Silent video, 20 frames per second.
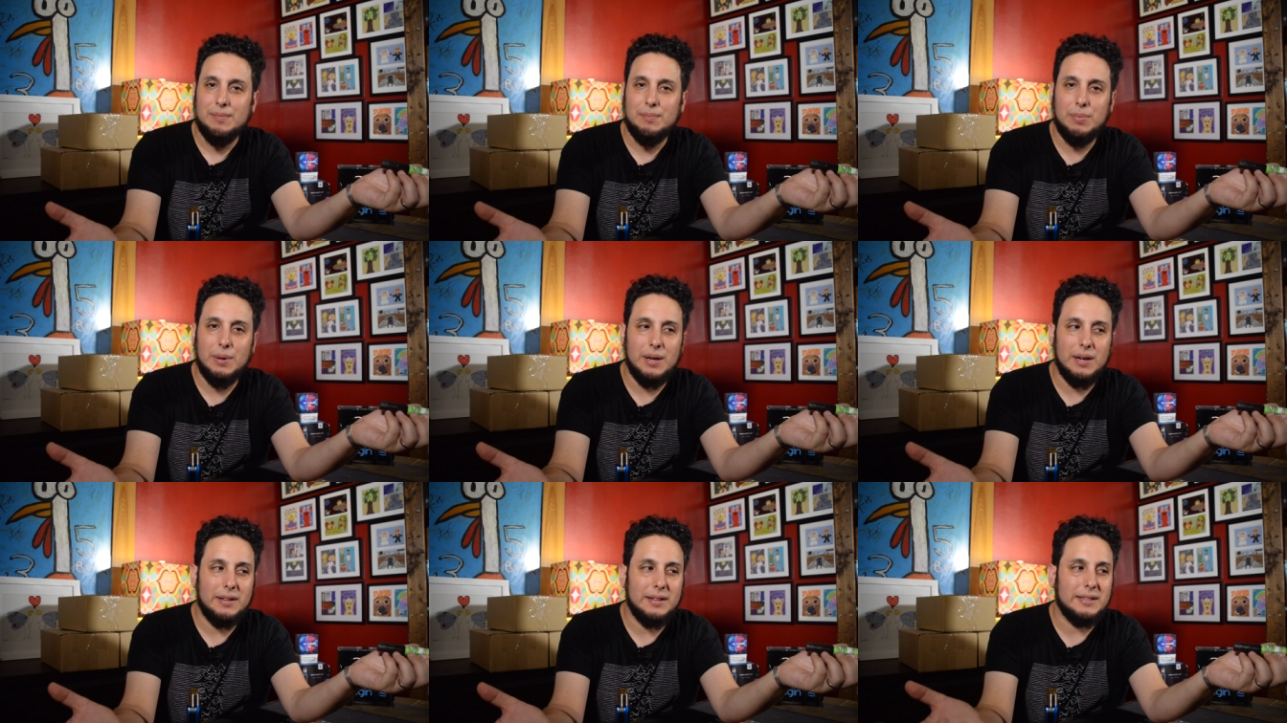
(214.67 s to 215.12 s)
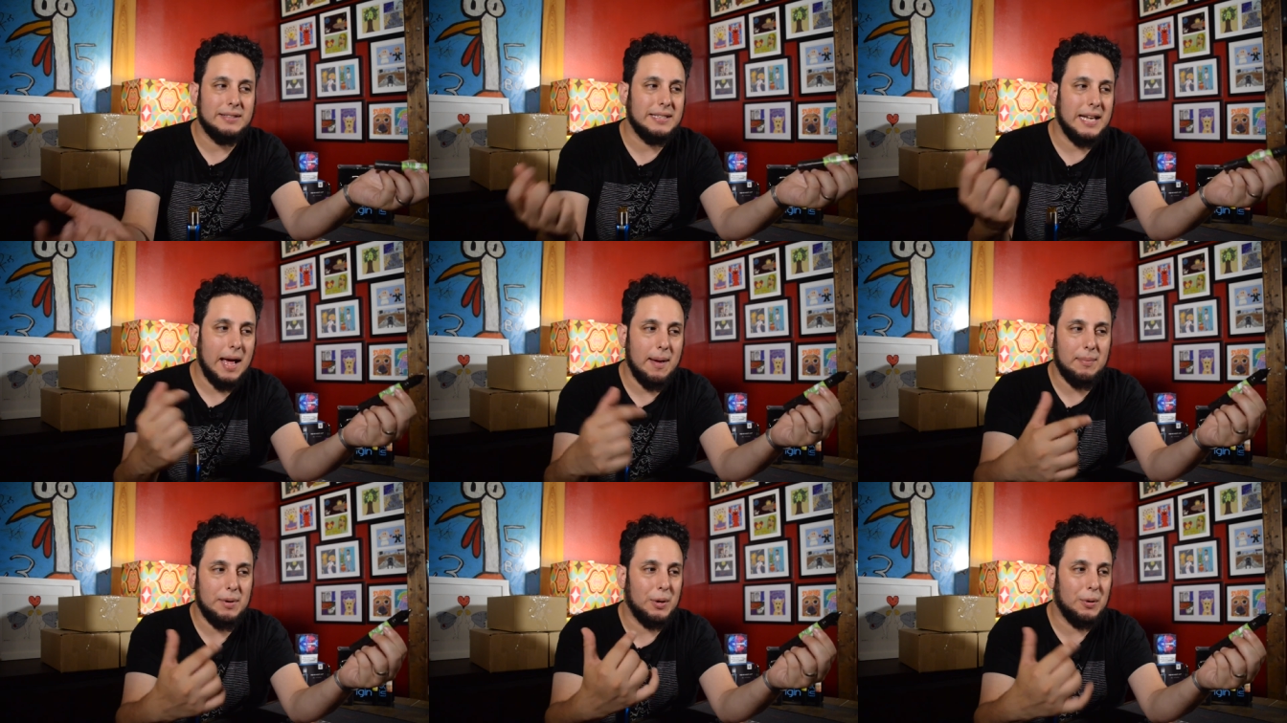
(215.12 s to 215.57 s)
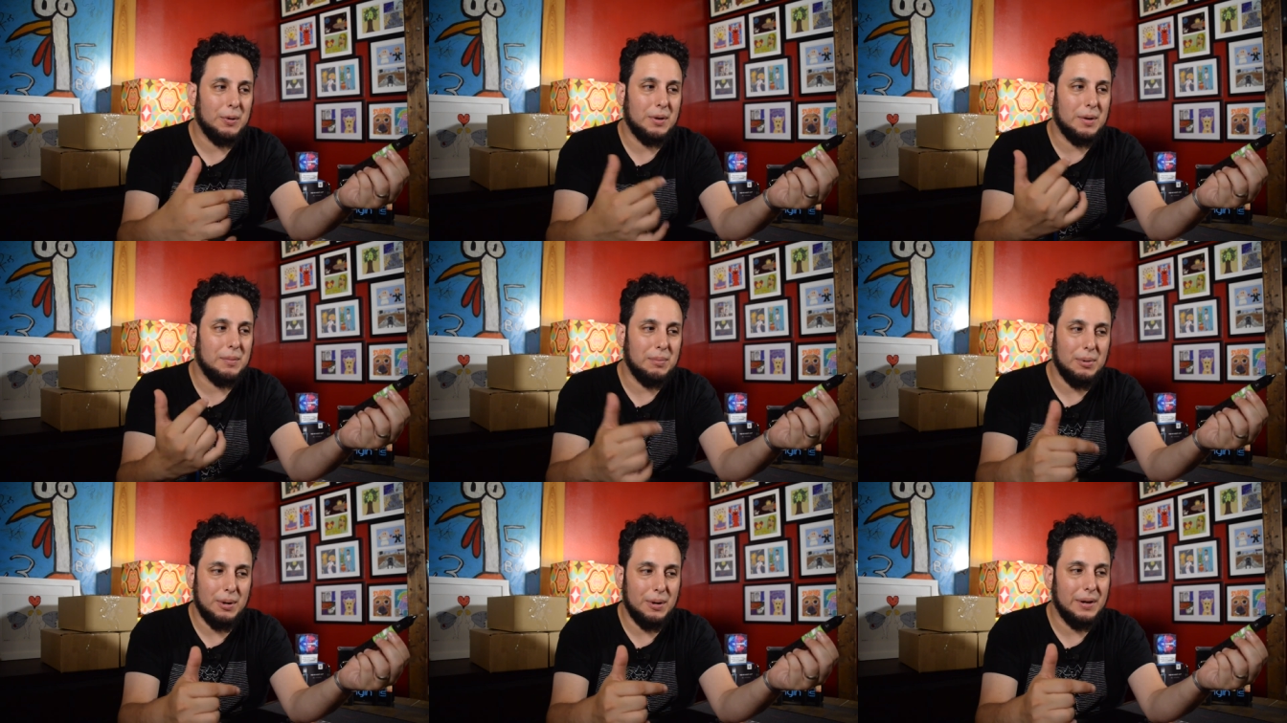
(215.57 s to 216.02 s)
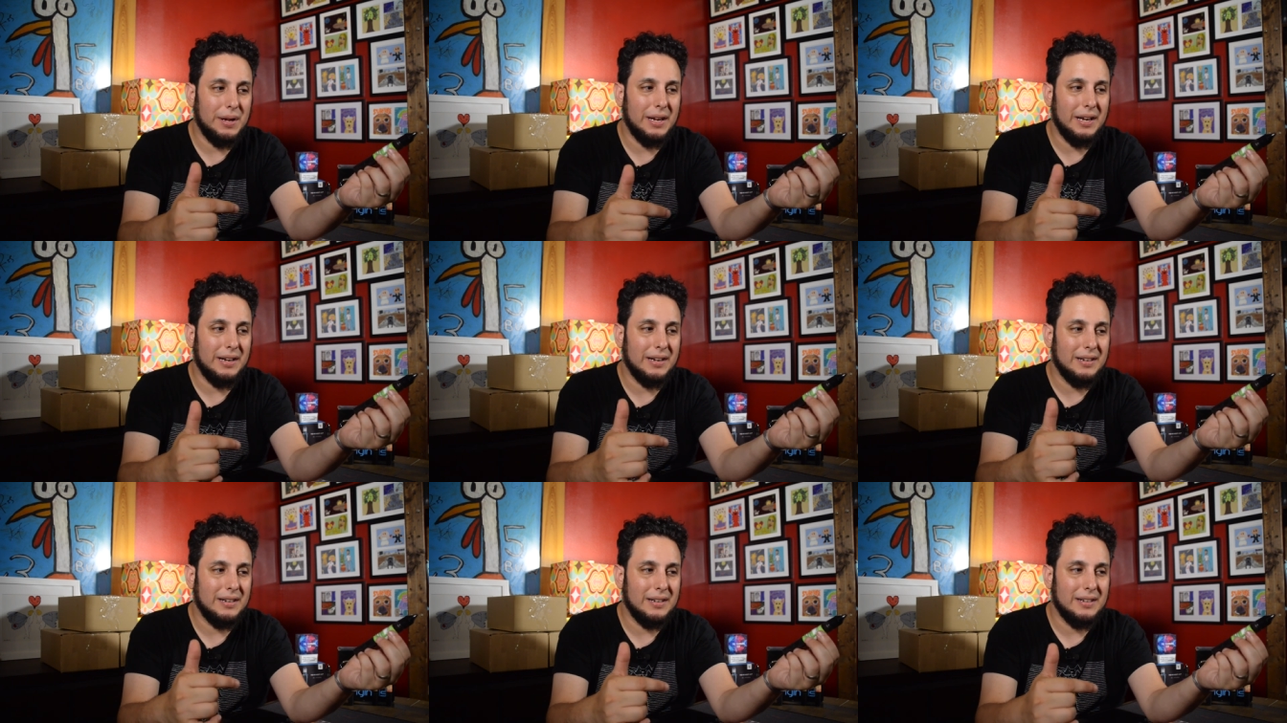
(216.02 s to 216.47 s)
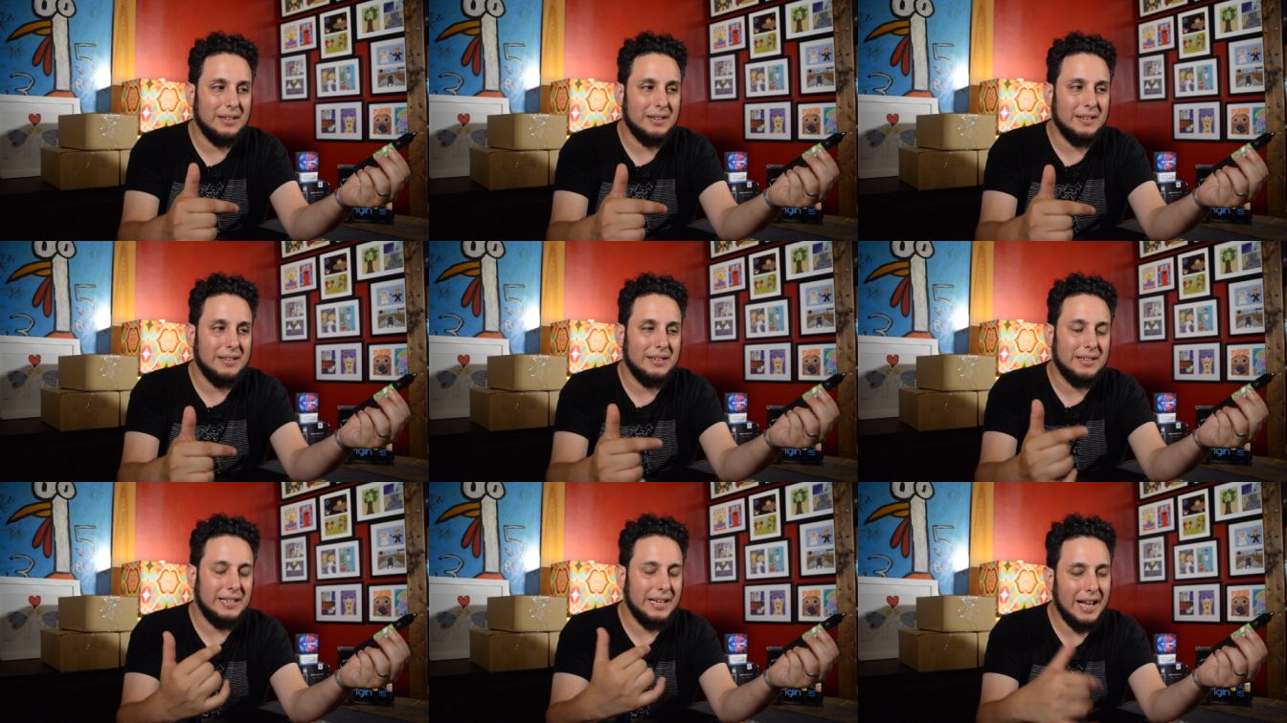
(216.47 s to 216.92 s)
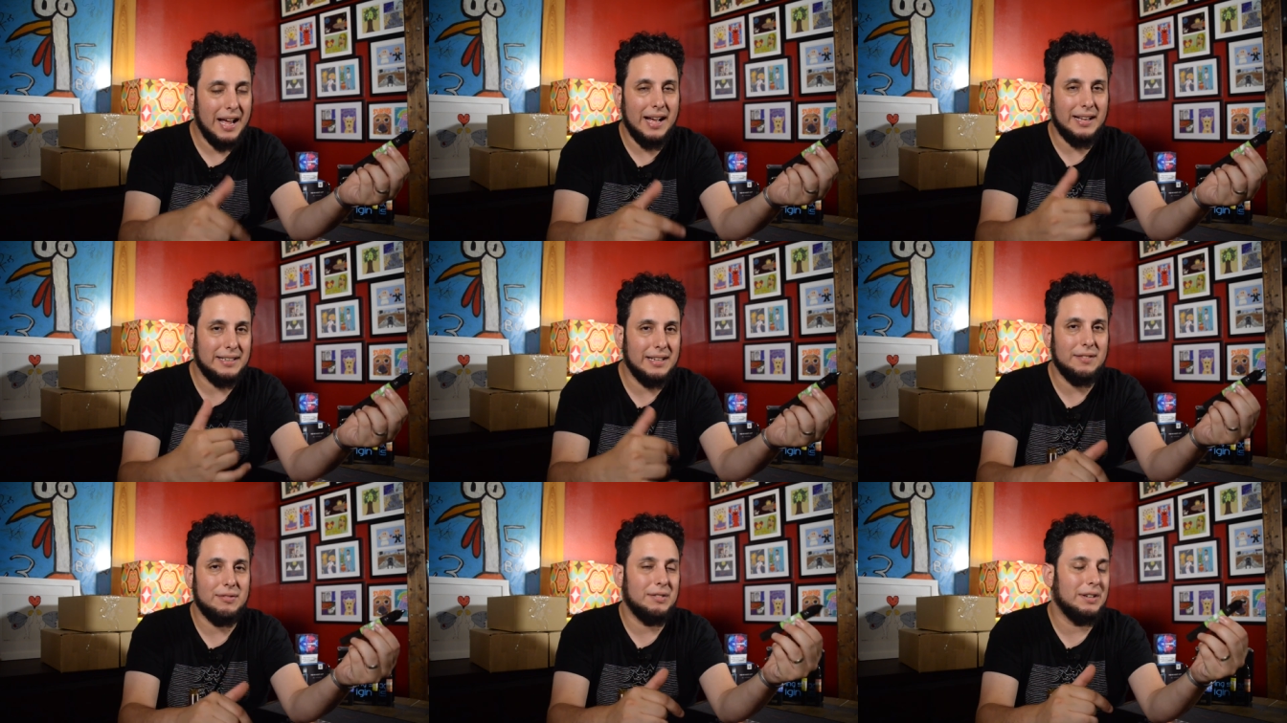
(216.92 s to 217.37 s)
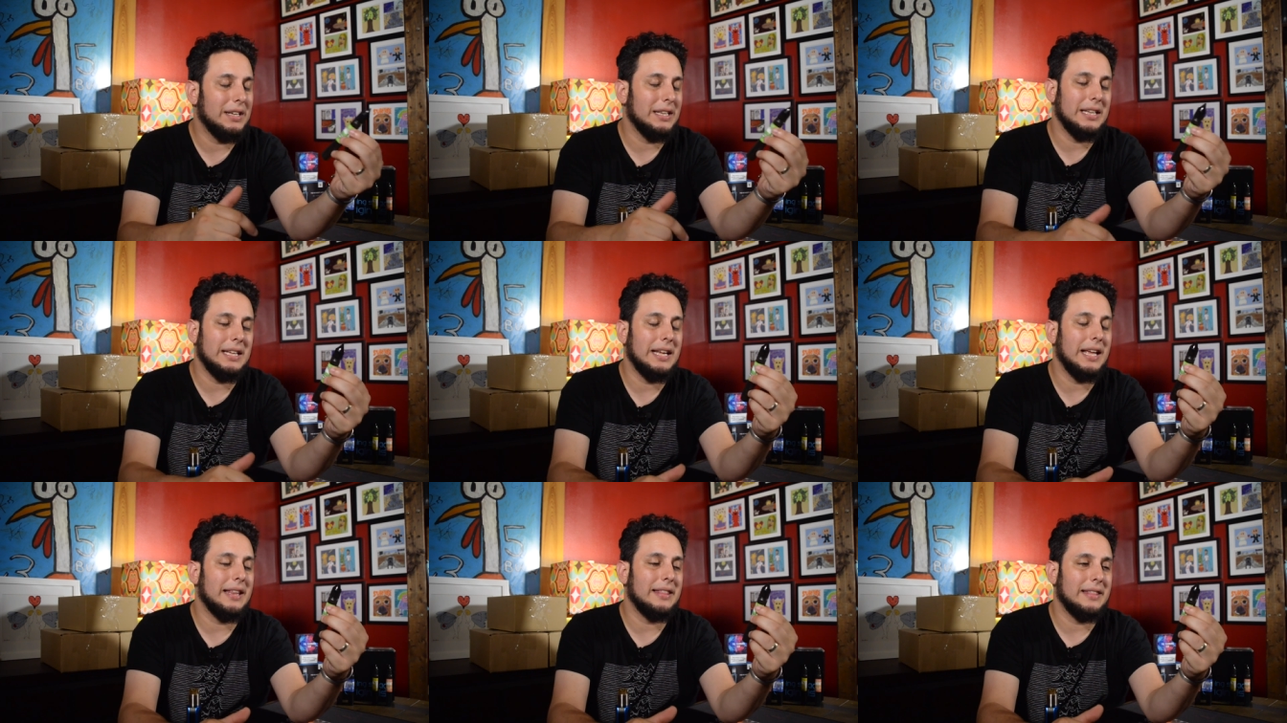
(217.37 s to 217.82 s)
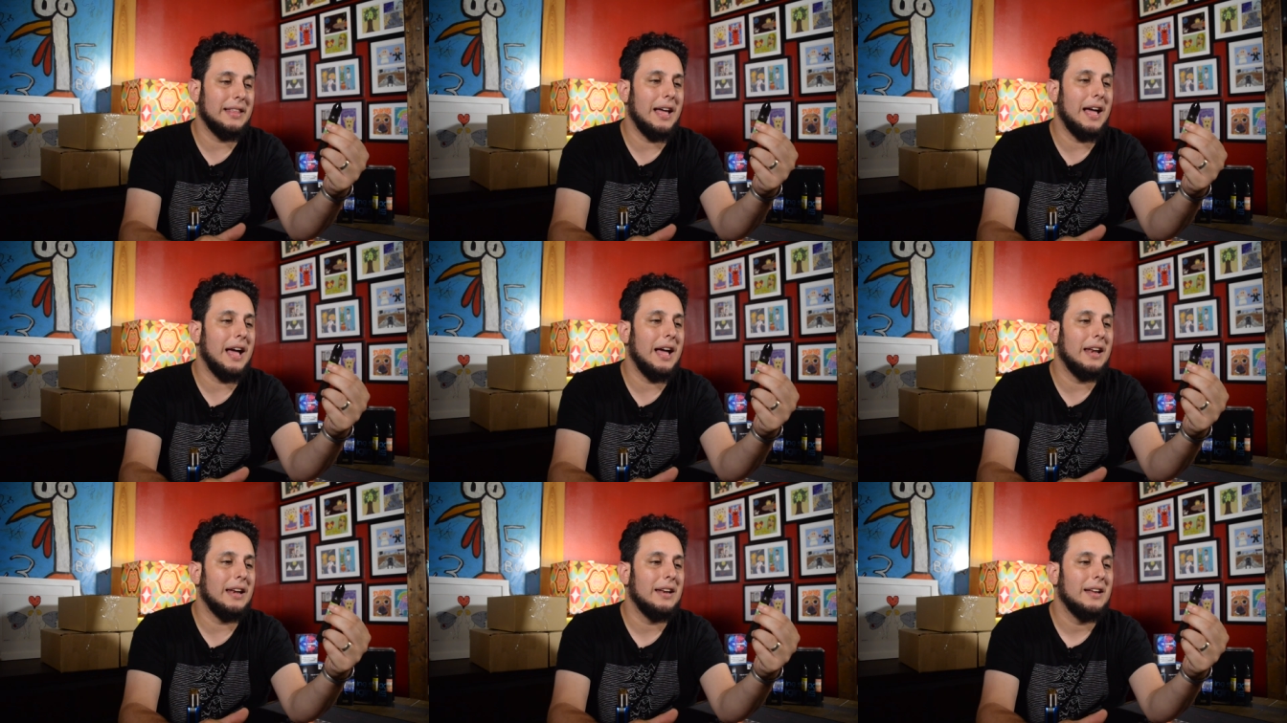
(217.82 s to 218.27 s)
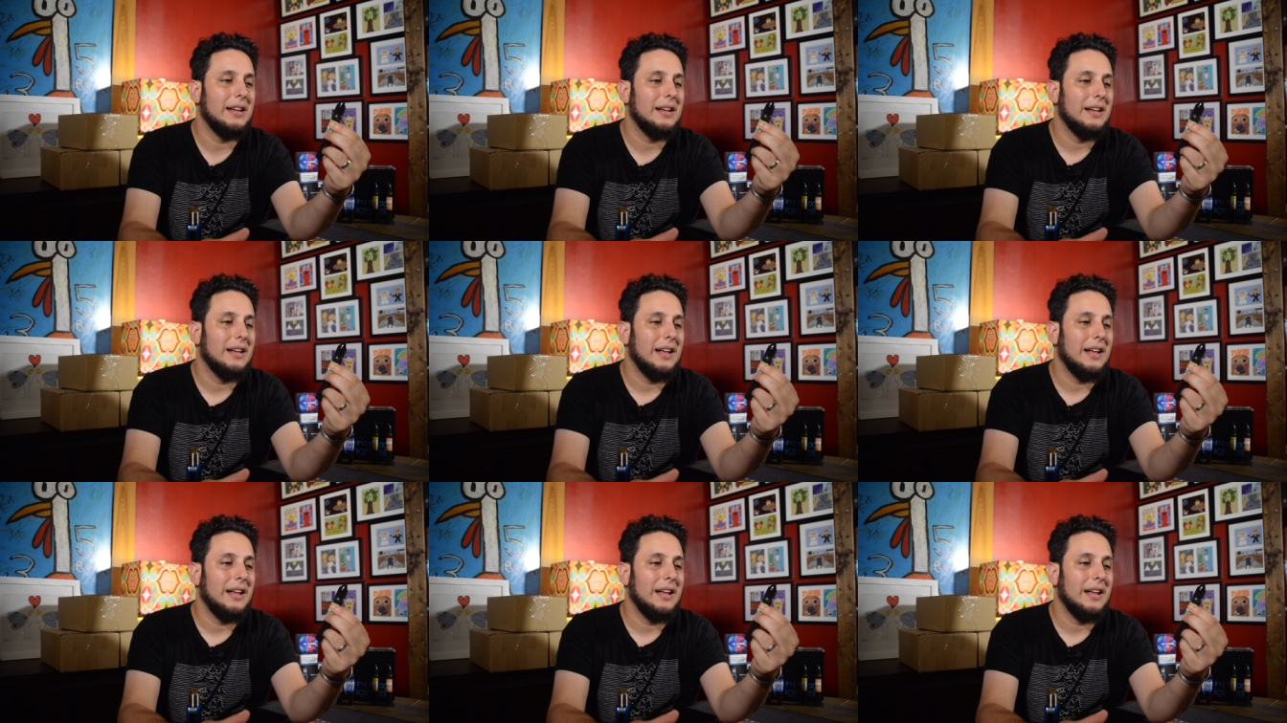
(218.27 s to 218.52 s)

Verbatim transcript: But the tapioca pudding, yeah, I definitely get that.